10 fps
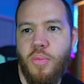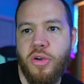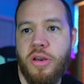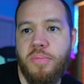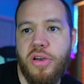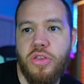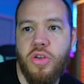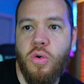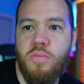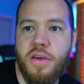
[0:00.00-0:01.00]
gonna put
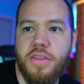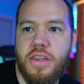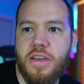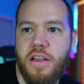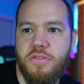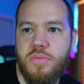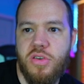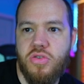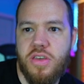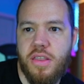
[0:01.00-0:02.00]
no monthly
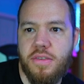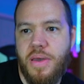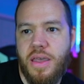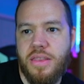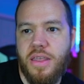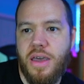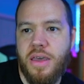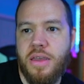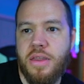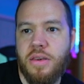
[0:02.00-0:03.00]
contributions, and
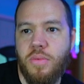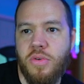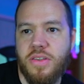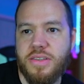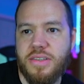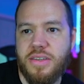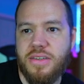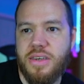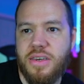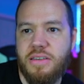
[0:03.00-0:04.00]
then we're just
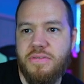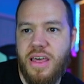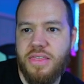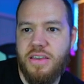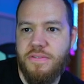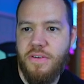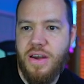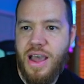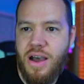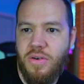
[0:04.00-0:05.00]
gonna leave that there for
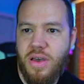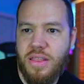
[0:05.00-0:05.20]
now.